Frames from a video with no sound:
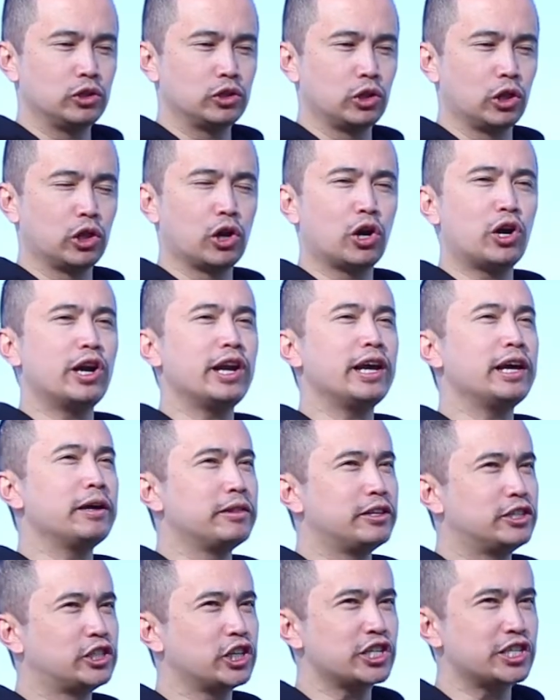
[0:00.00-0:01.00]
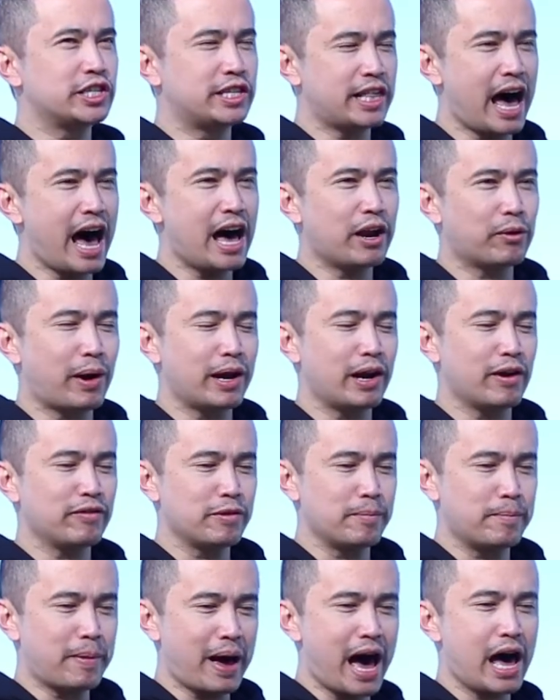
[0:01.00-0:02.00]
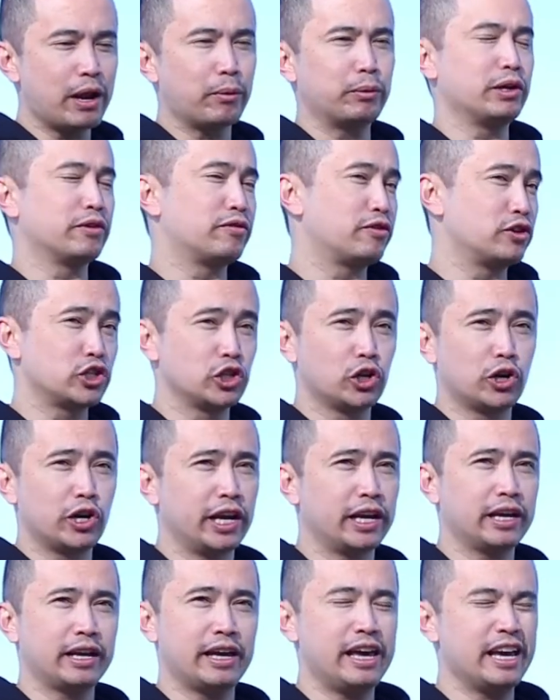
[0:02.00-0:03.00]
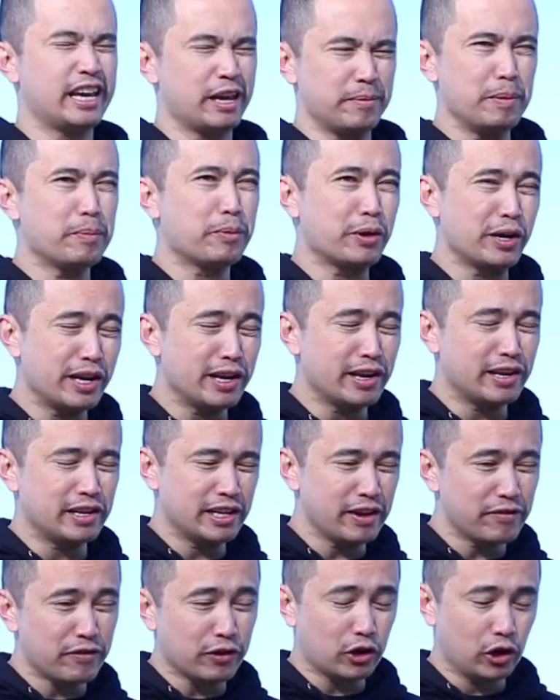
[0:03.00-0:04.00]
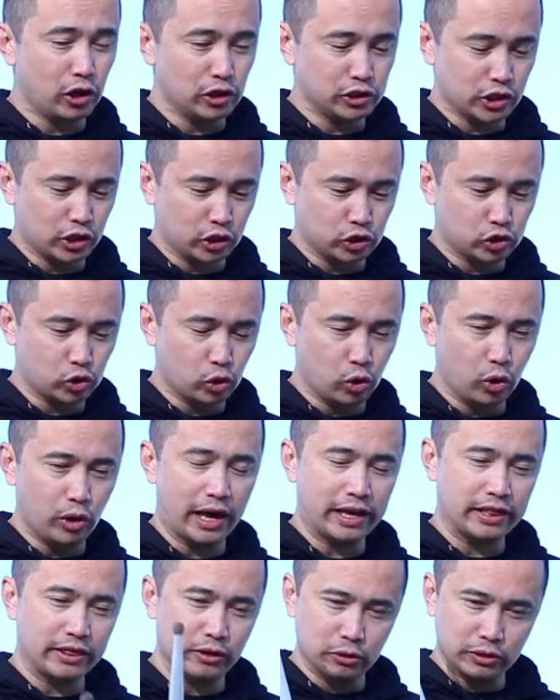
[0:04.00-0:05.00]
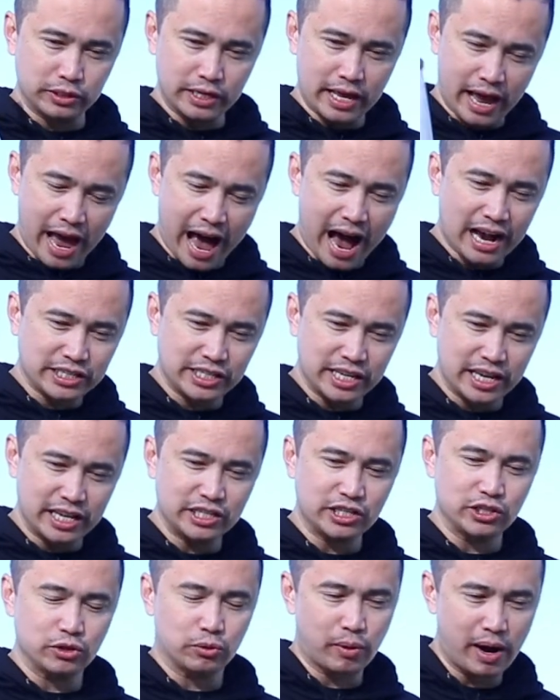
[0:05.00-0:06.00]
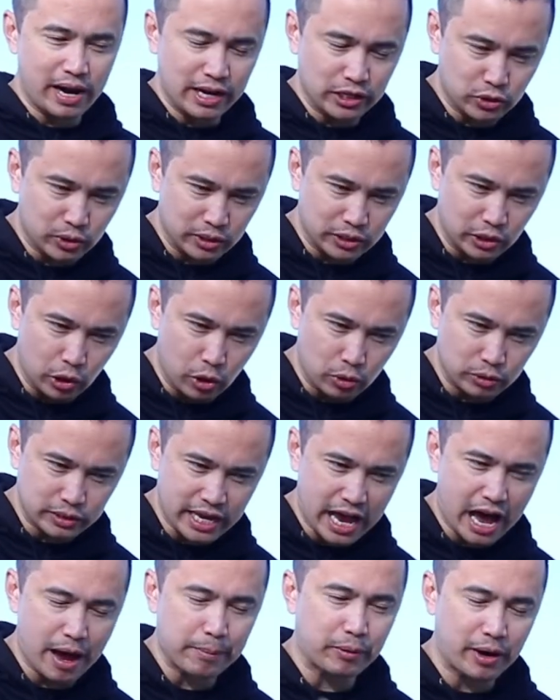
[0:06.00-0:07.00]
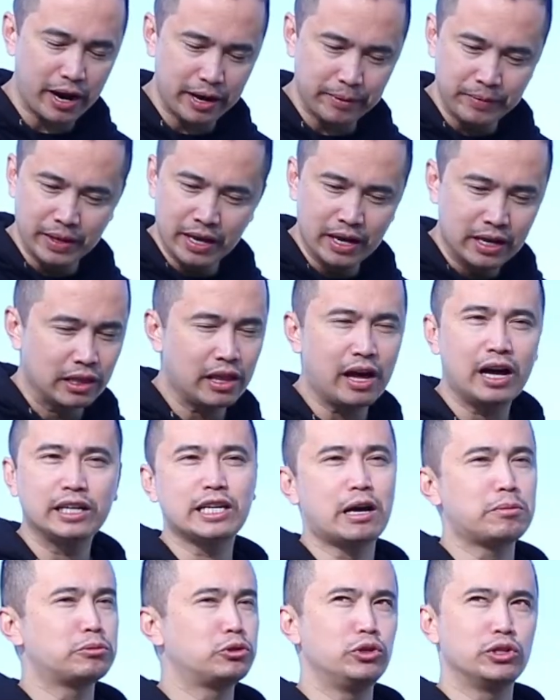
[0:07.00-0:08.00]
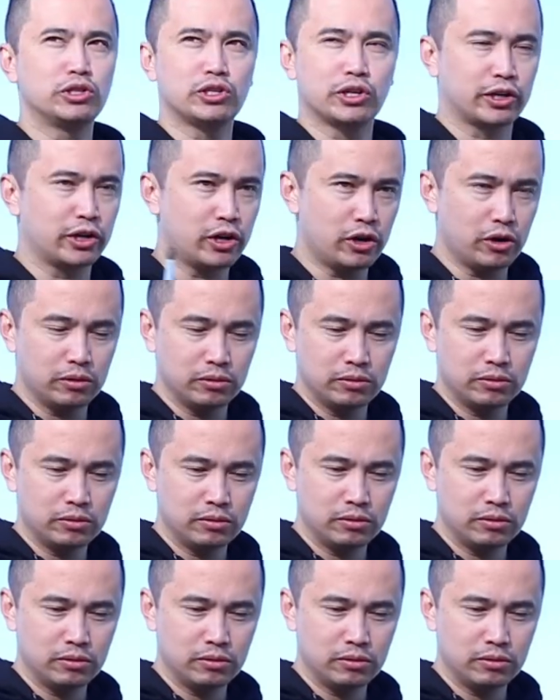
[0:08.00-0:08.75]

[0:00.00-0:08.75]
Learning just that right off the bat when you're first learning, it can be pretty difficult to control like those accents right into a low tap, right? A lot of times students are gonna go,